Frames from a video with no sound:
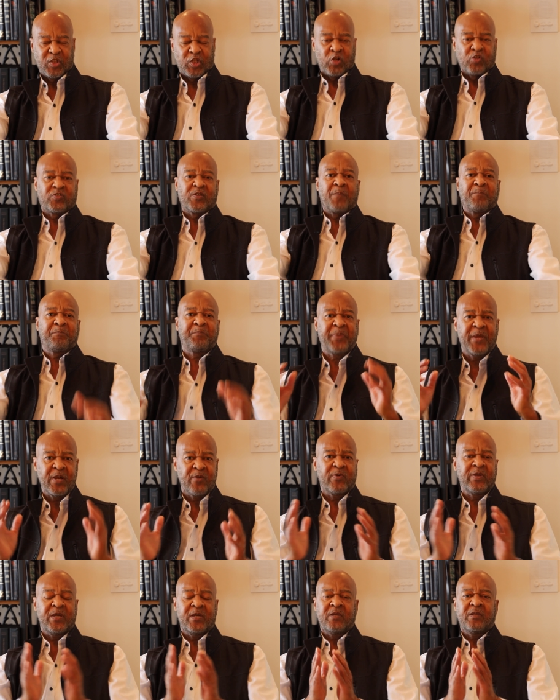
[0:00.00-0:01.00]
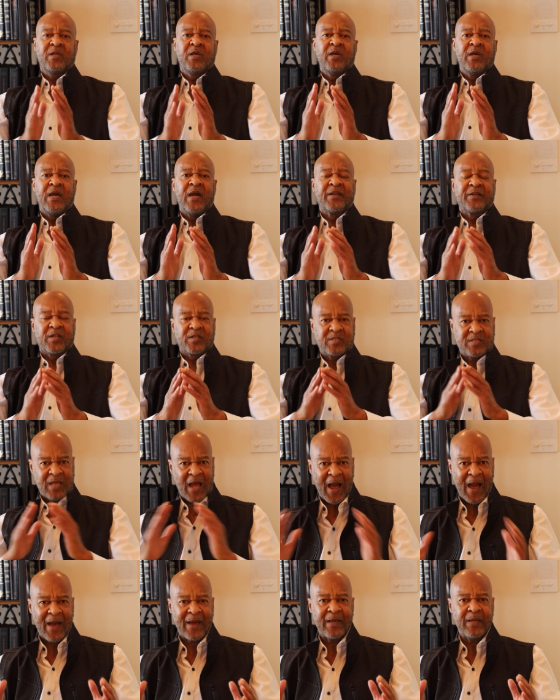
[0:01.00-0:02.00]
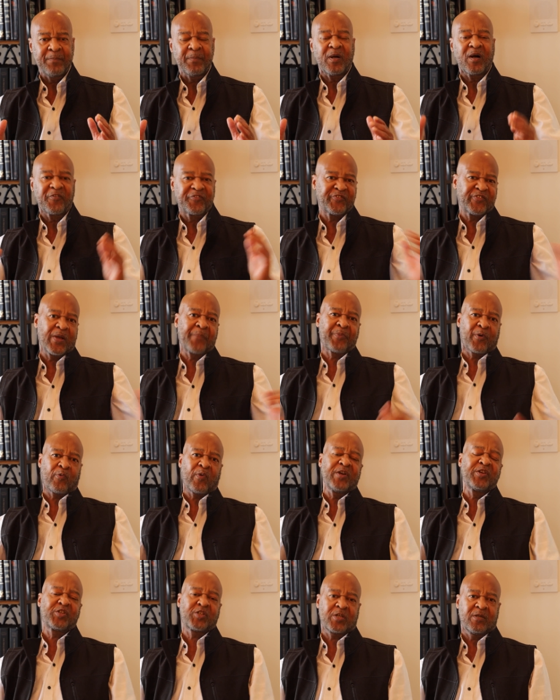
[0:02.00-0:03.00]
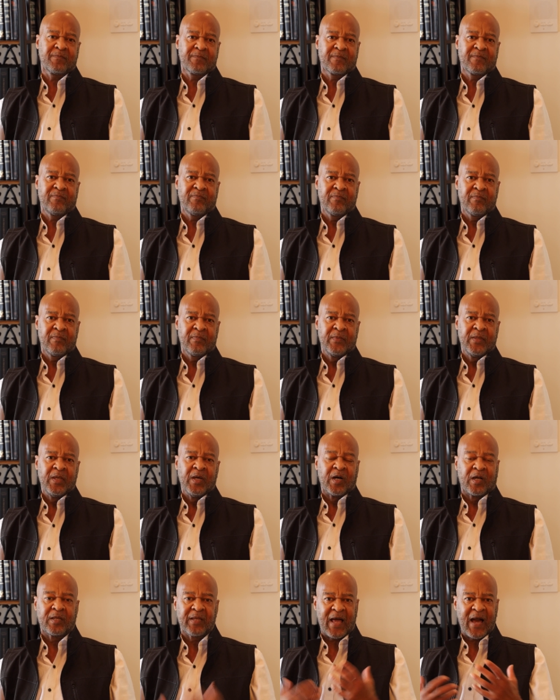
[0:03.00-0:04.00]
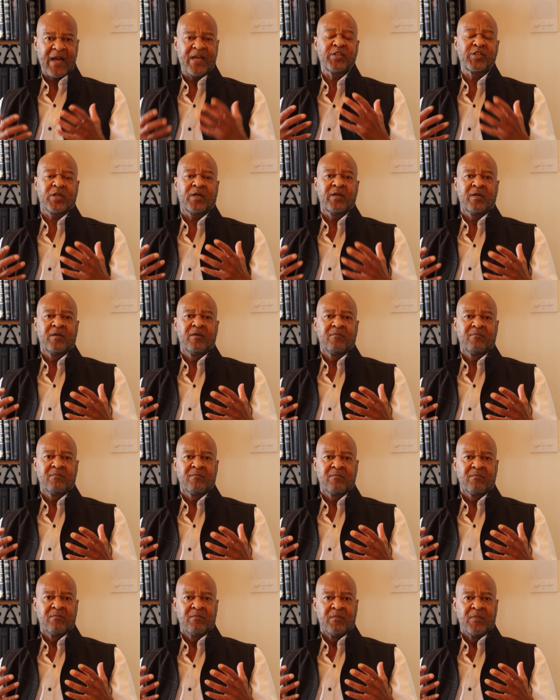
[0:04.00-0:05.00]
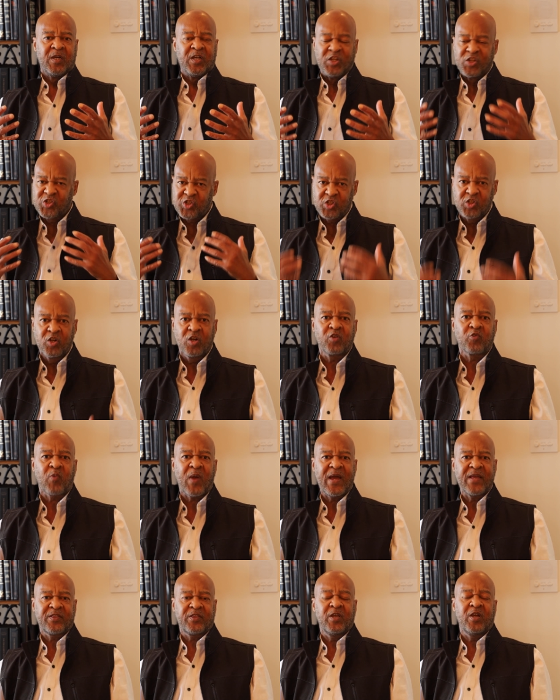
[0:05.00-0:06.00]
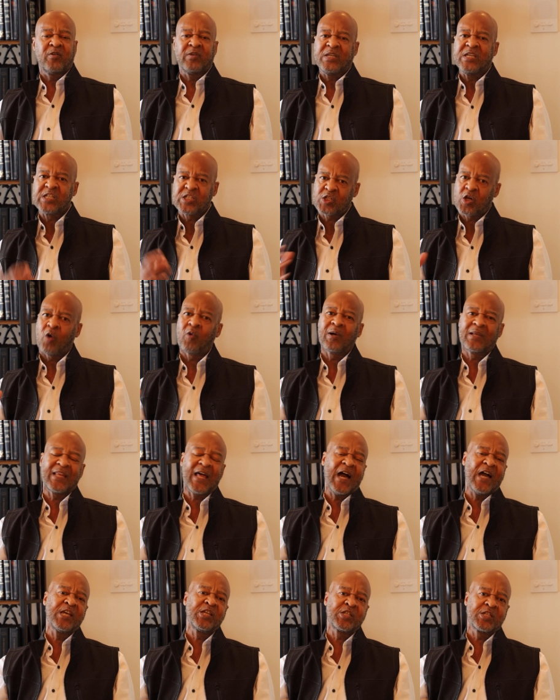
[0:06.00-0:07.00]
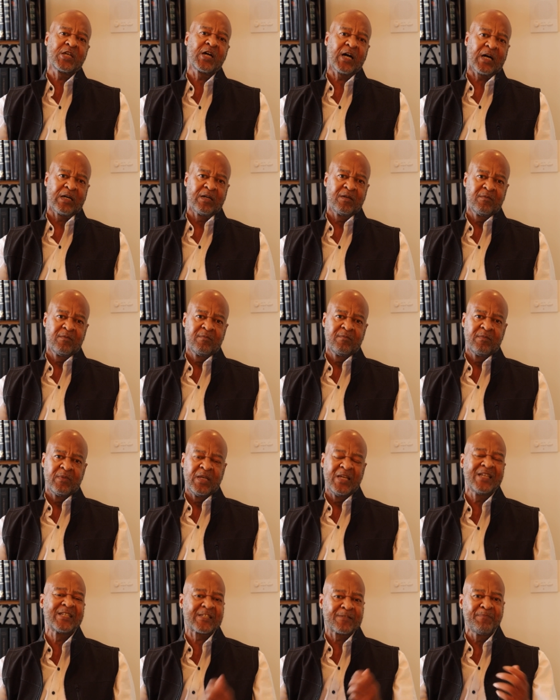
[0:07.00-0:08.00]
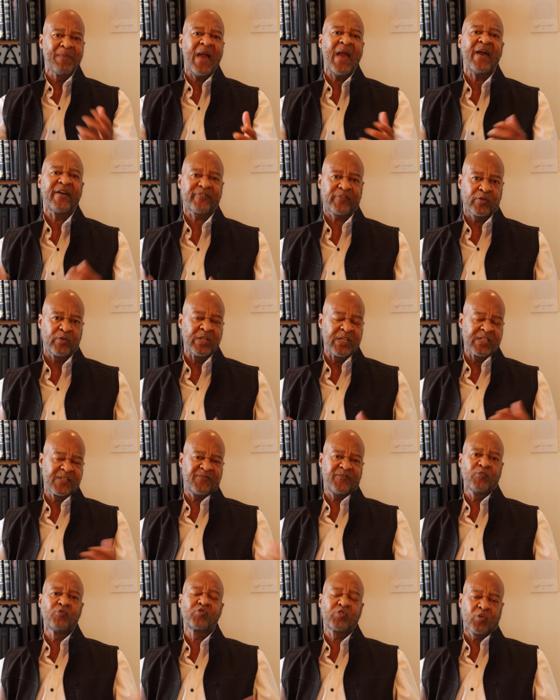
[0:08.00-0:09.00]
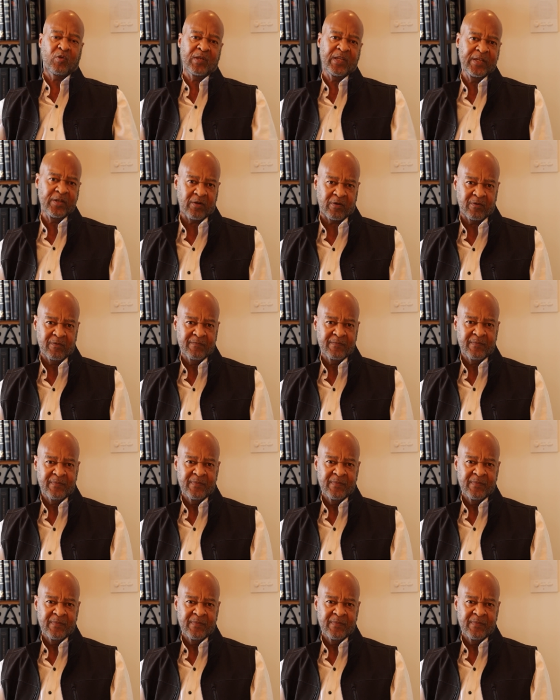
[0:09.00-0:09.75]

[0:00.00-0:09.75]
there's a period and a time of separation. Elisha, he stood right there. He saw Elijah, his master, his future leader.